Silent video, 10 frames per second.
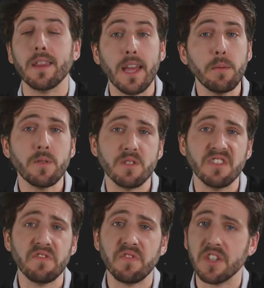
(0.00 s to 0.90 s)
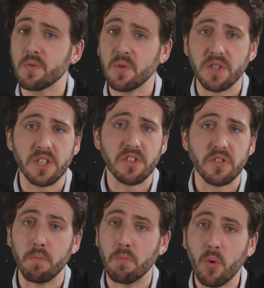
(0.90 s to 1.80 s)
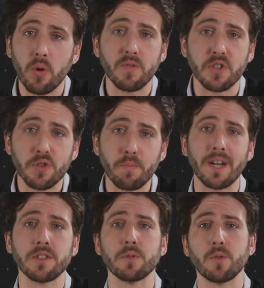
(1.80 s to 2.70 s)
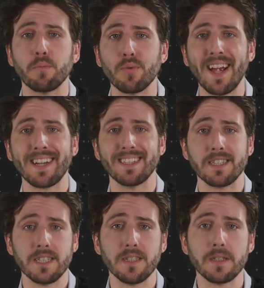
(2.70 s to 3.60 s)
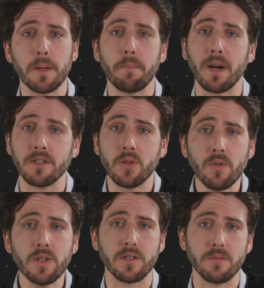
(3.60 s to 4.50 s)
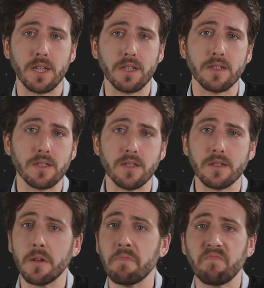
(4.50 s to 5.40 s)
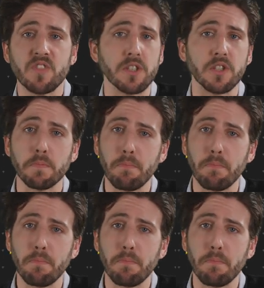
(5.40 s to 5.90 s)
They believe this will lead to more responsible practices by tourism agencies such as